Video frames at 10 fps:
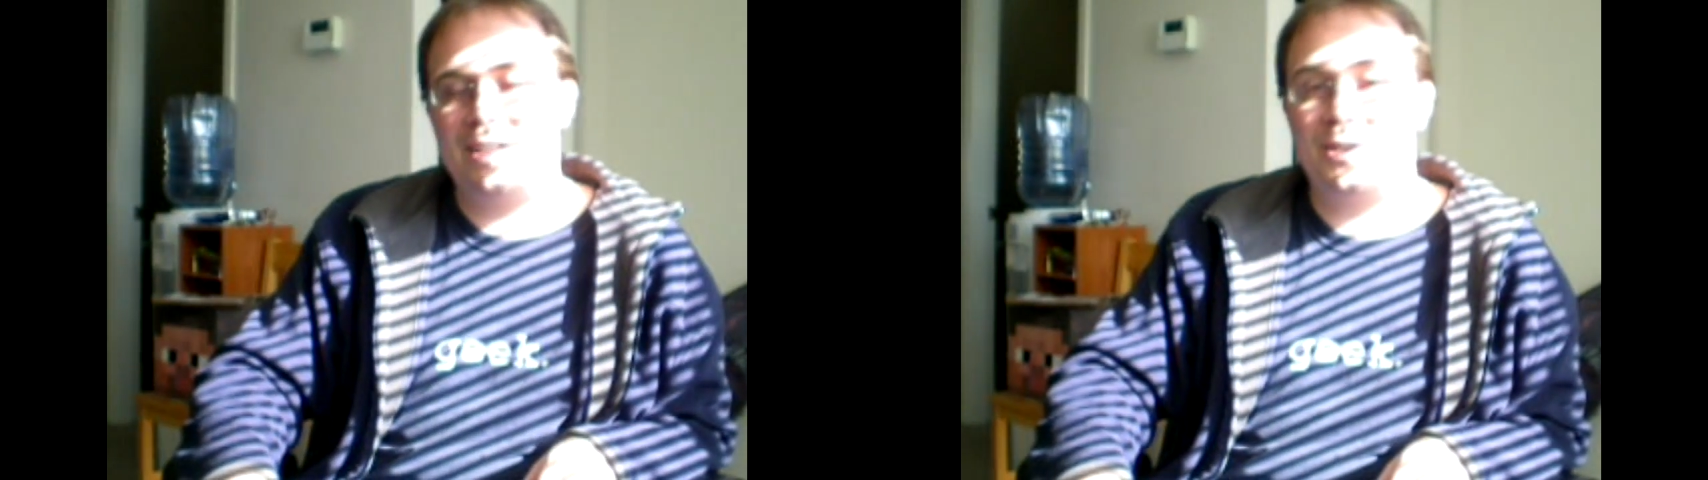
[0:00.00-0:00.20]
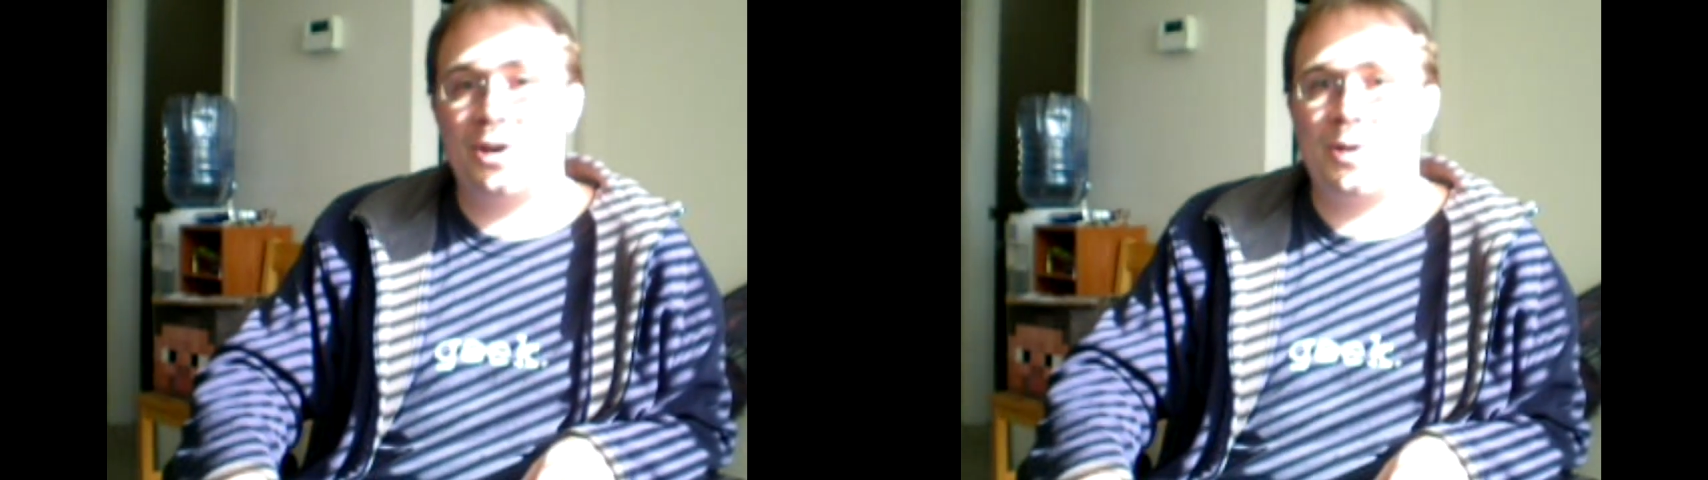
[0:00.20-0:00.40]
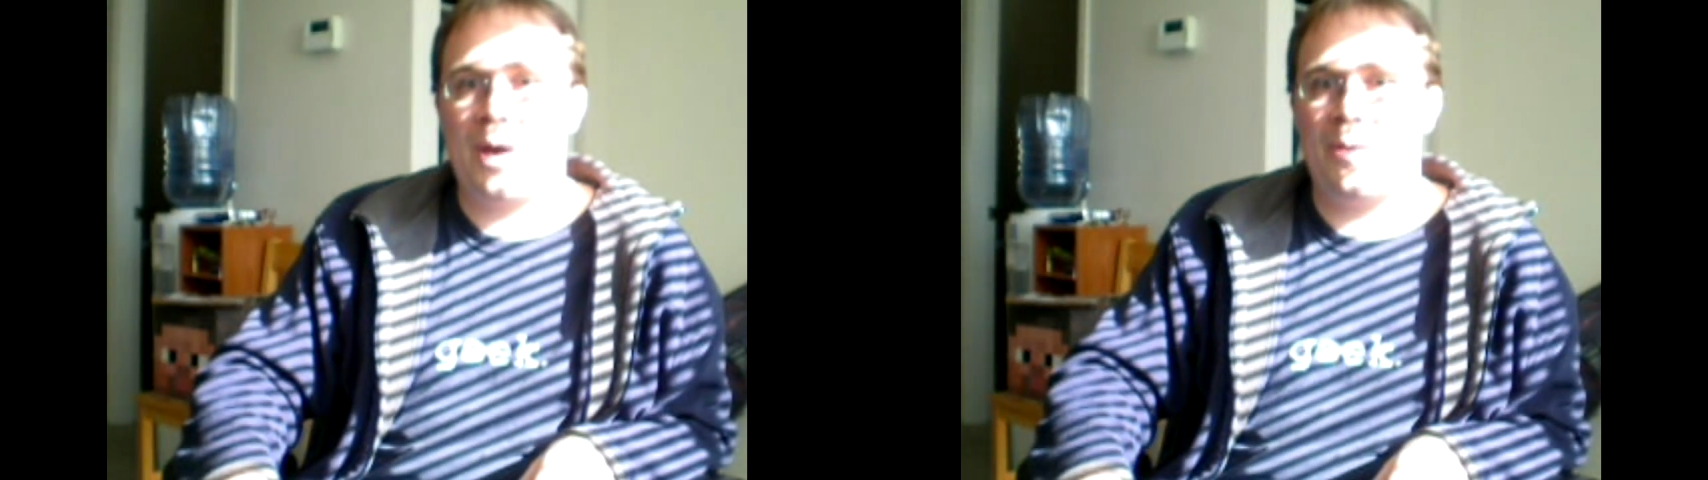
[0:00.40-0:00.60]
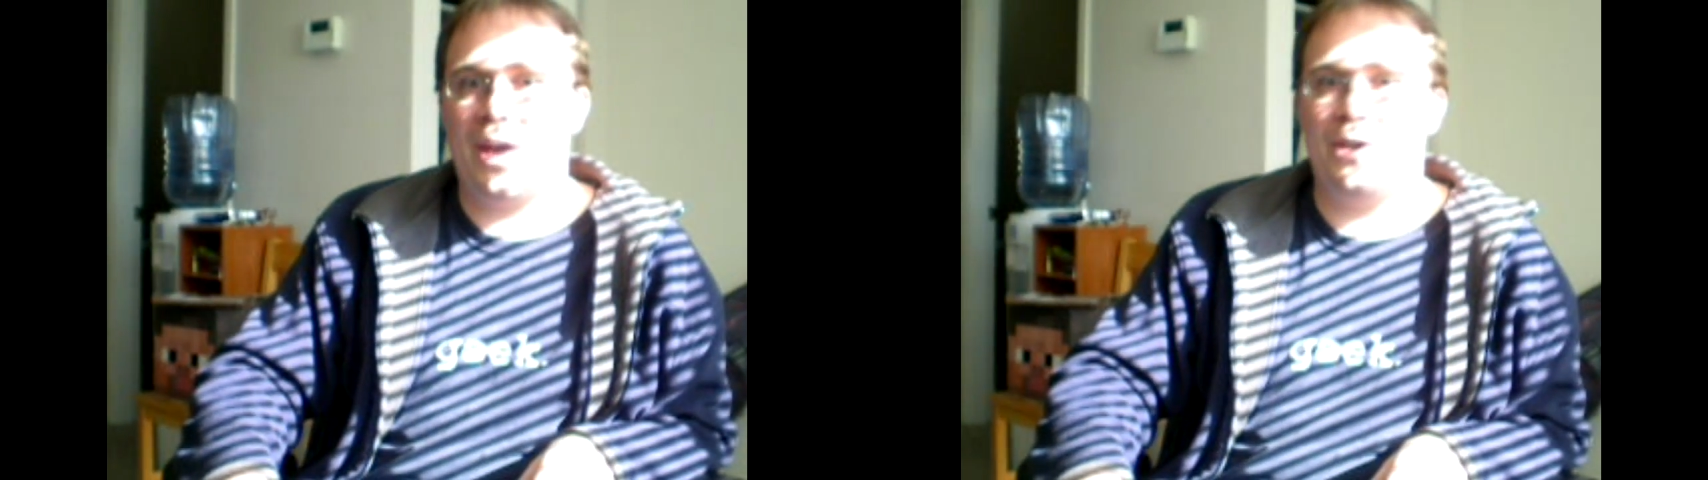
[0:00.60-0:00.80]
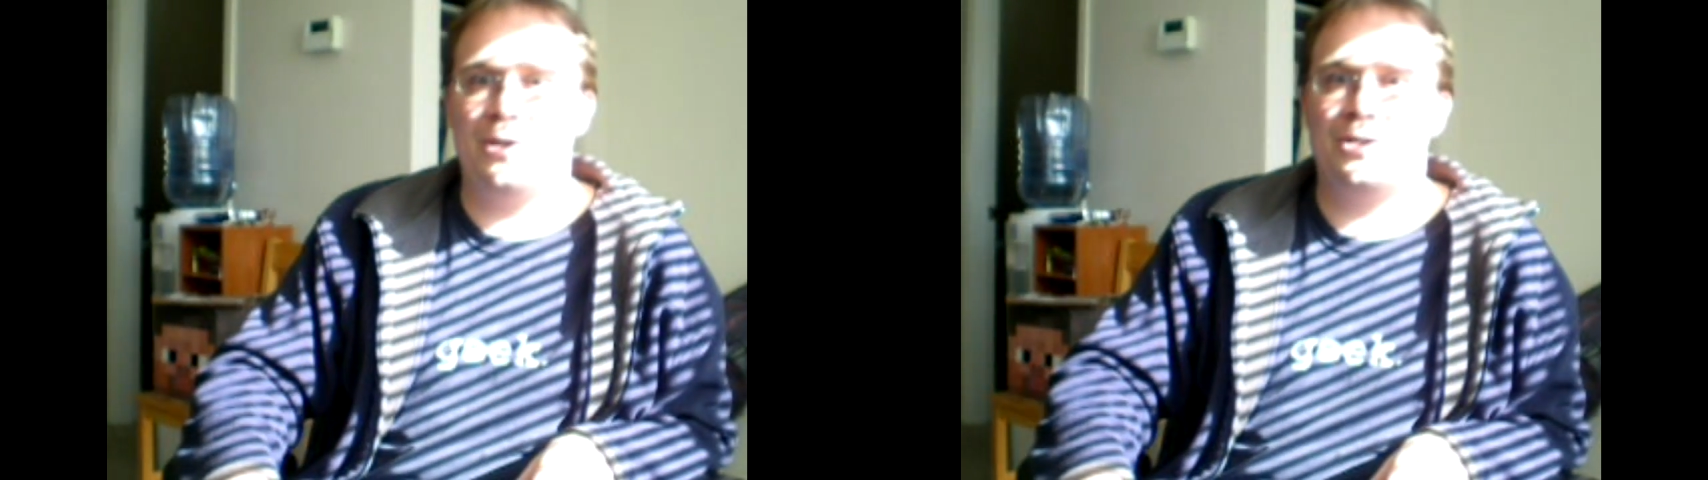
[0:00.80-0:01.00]
and talk about
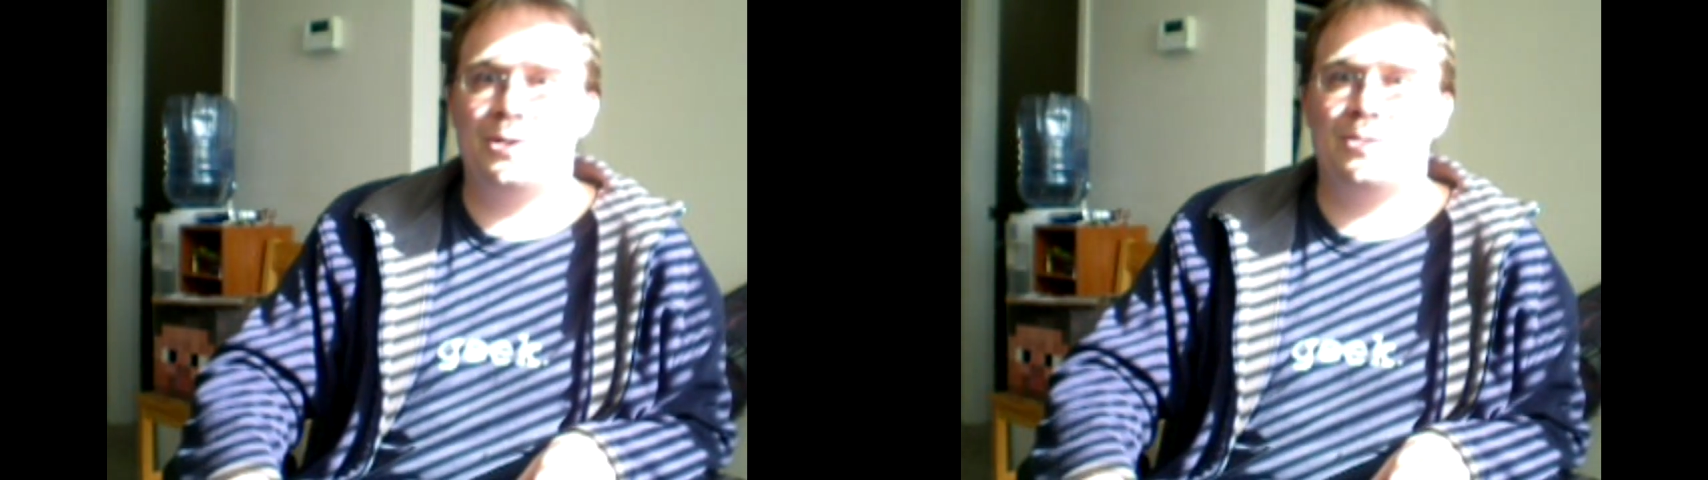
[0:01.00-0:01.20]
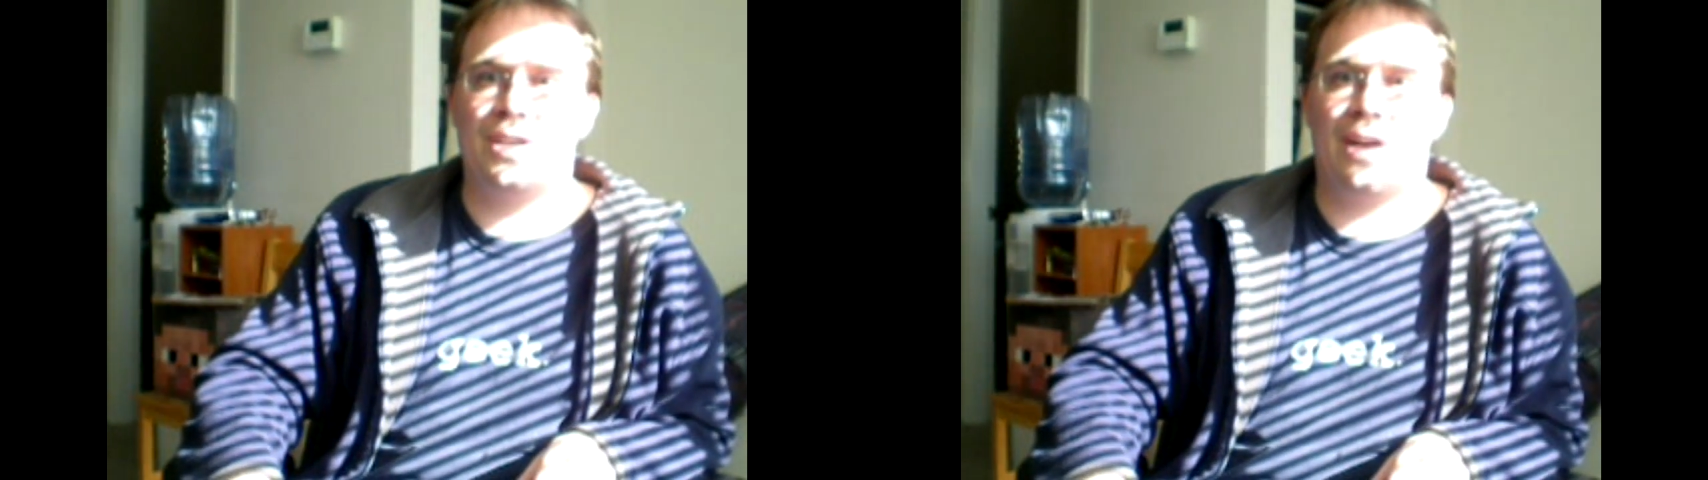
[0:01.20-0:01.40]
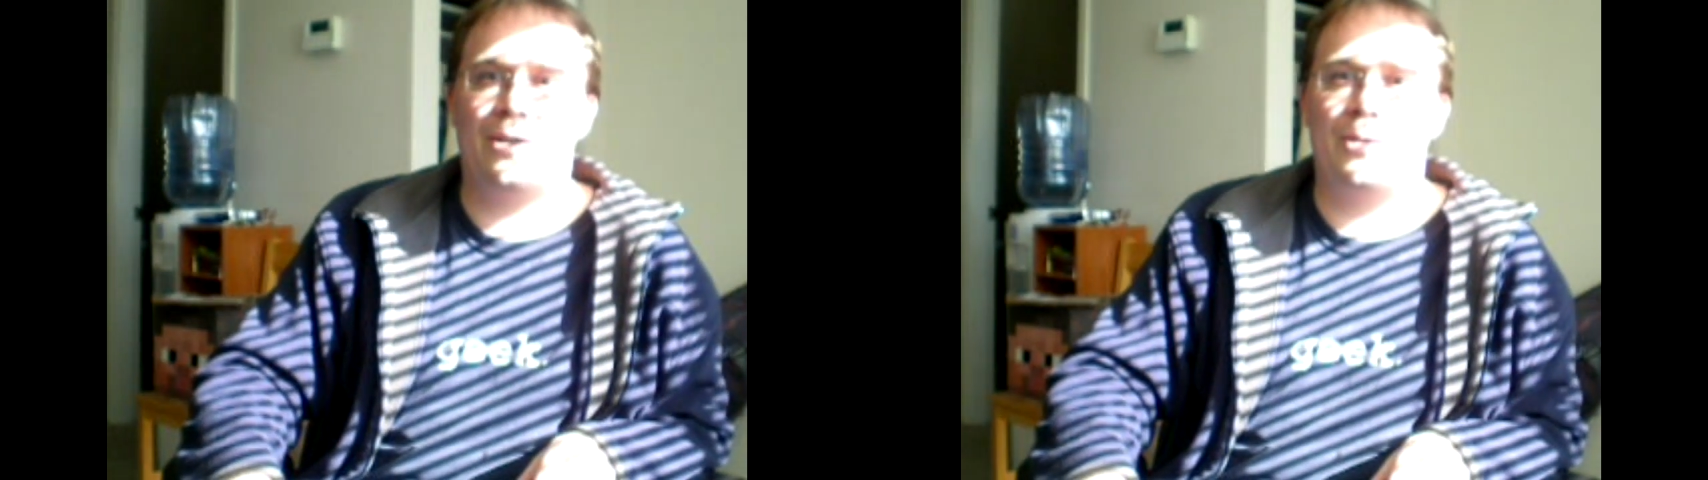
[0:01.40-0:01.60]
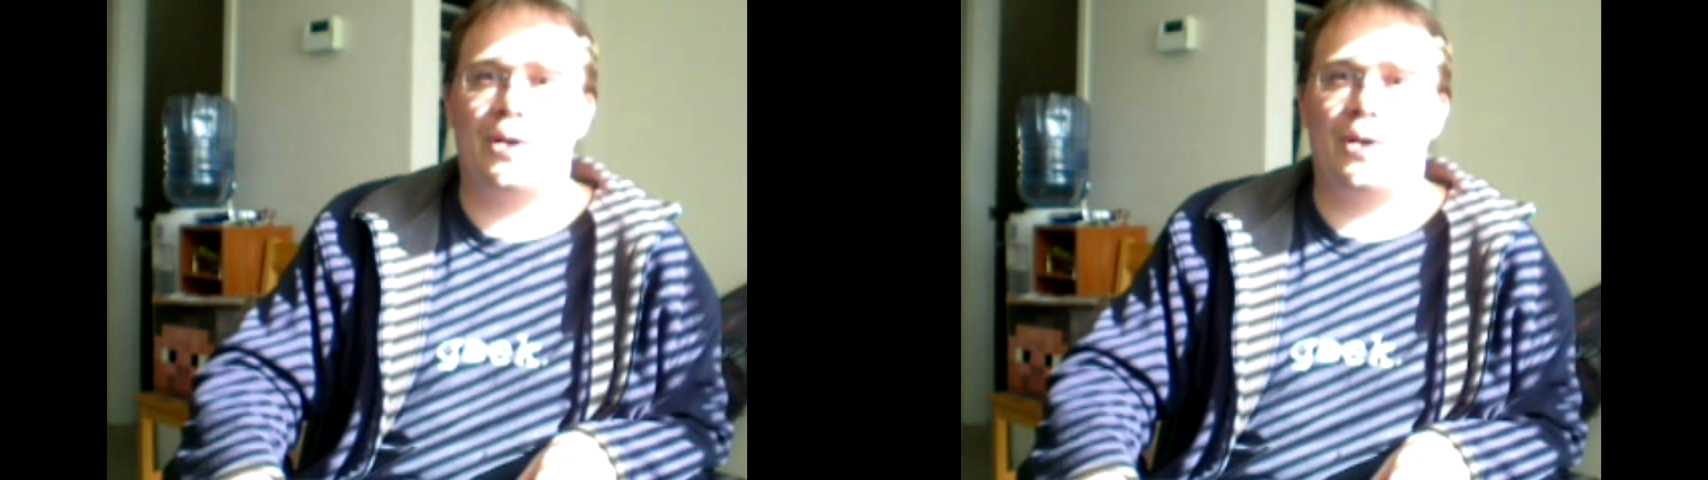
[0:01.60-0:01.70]
my YouTube channel